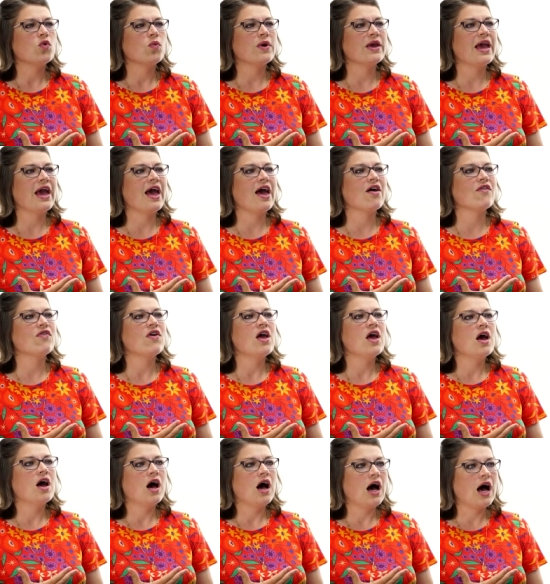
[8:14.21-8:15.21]
we have
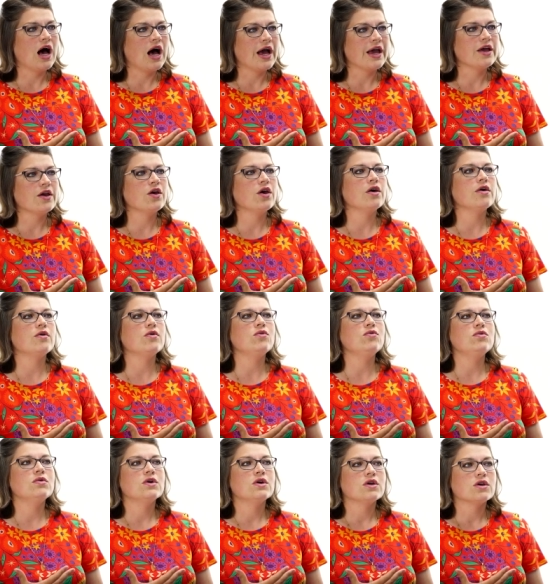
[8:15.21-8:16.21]
I
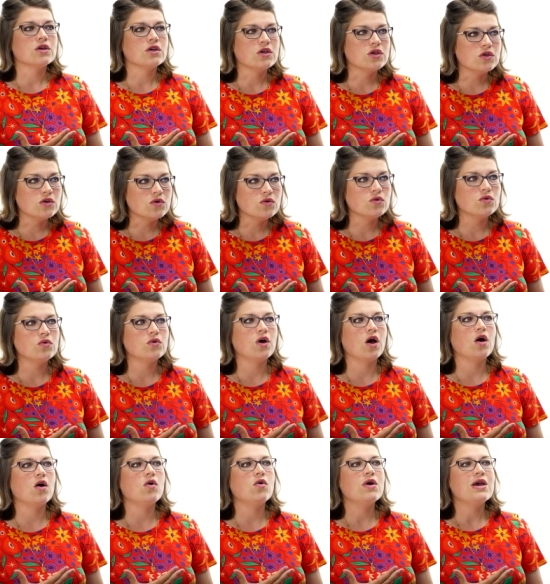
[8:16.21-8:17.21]
go, you
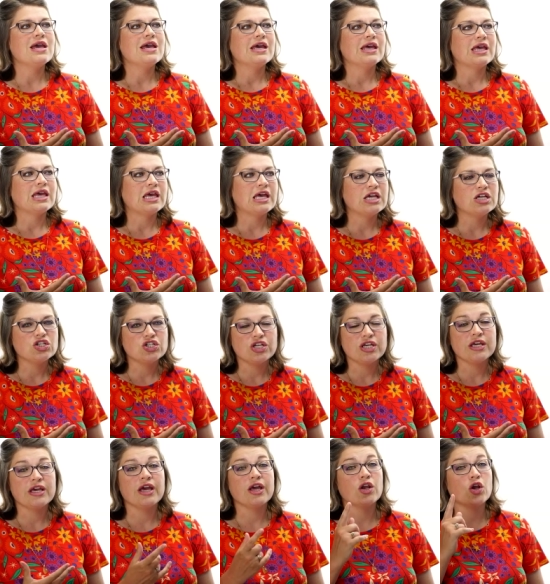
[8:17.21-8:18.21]
go, he,
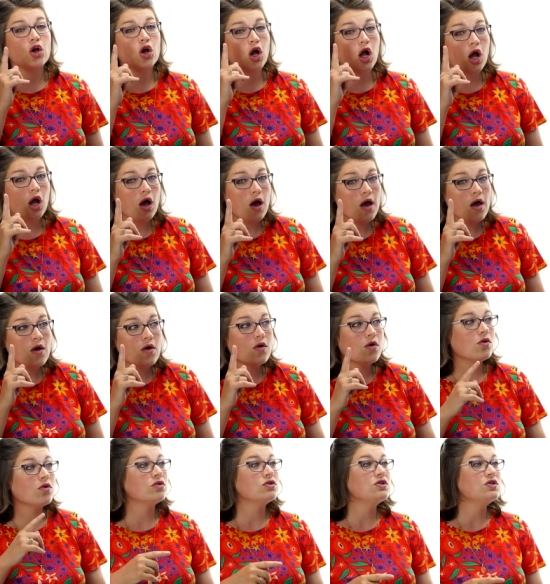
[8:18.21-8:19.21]
she, it
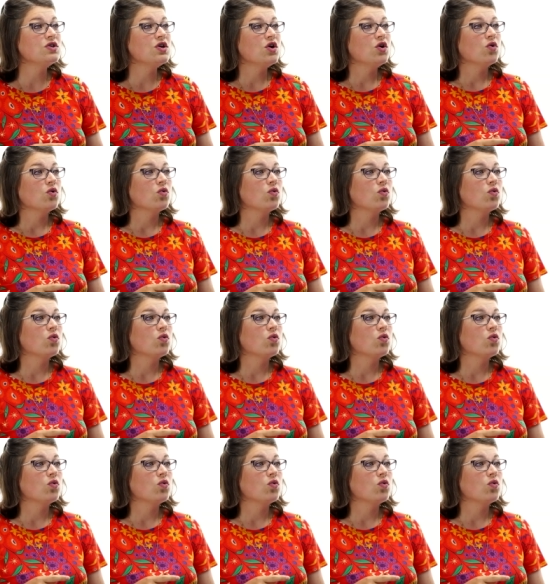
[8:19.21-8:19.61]
goes,